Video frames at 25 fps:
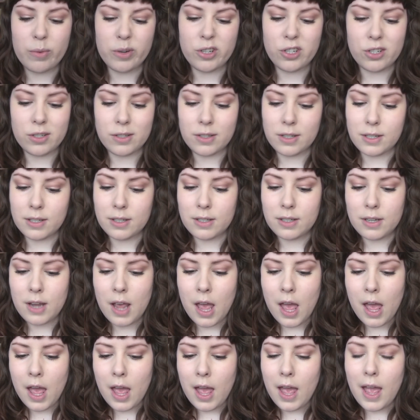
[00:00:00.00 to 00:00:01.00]
which is just
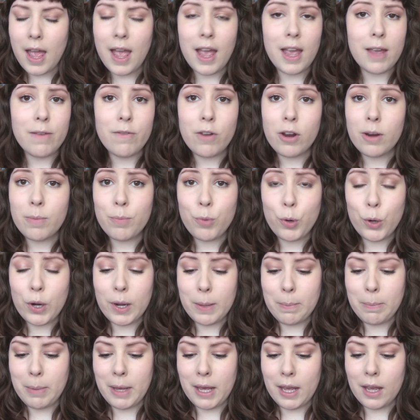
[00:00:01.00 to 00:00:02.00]
a very
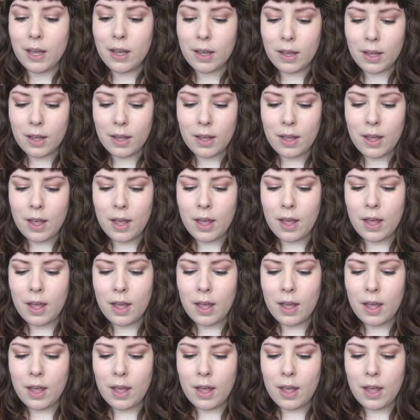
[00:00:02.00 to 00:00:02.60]
pretty pink.